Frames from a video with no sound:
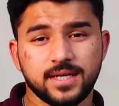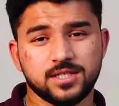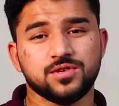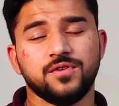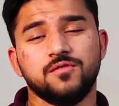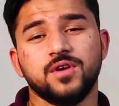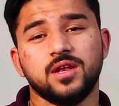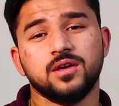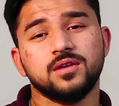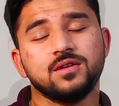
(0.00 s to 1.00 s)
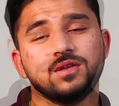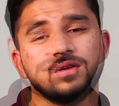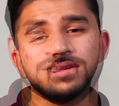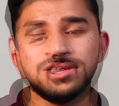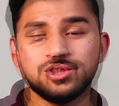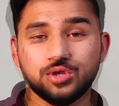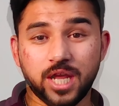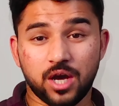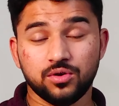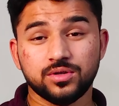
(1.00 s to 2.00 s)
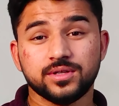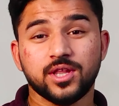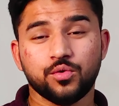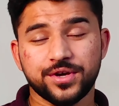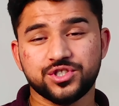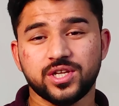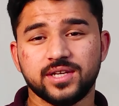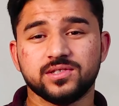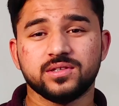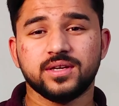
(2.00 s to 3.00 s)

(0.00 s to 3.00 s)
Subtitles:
it's a win-win. So now, the question is,